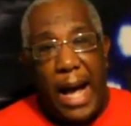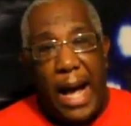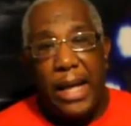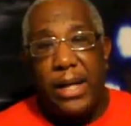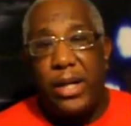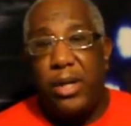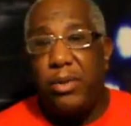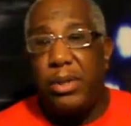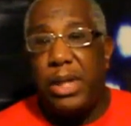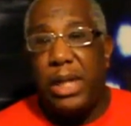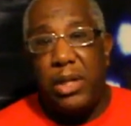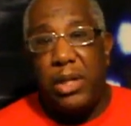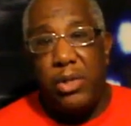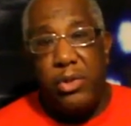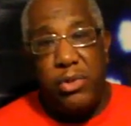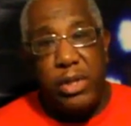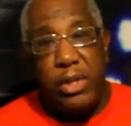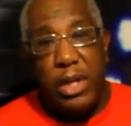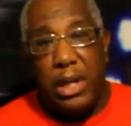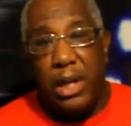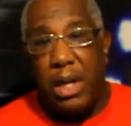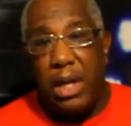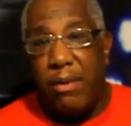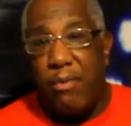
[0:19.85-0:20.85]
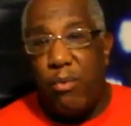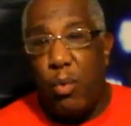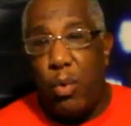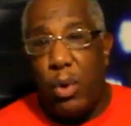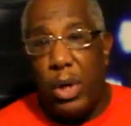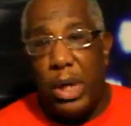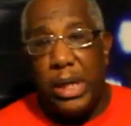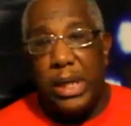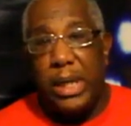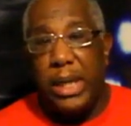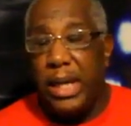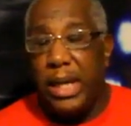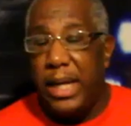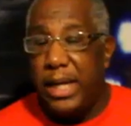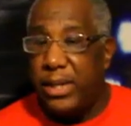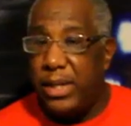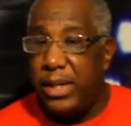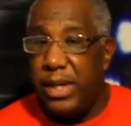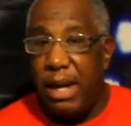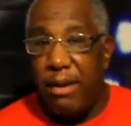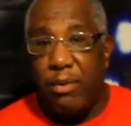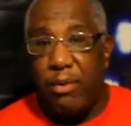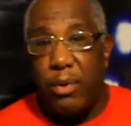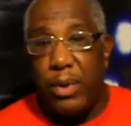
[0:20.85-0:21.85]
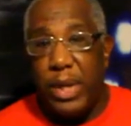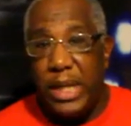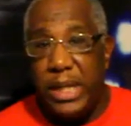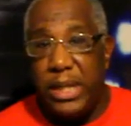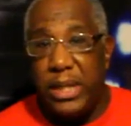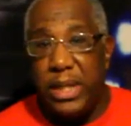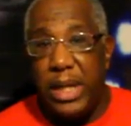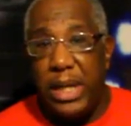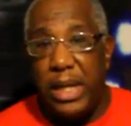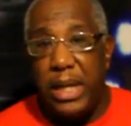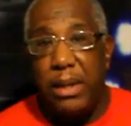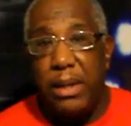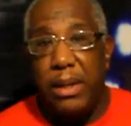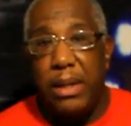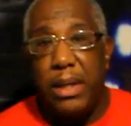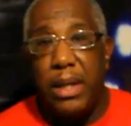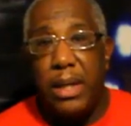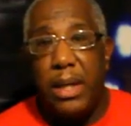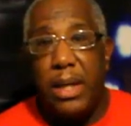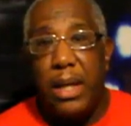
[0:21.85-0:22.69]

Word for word: I know that losing a loved one is never easy,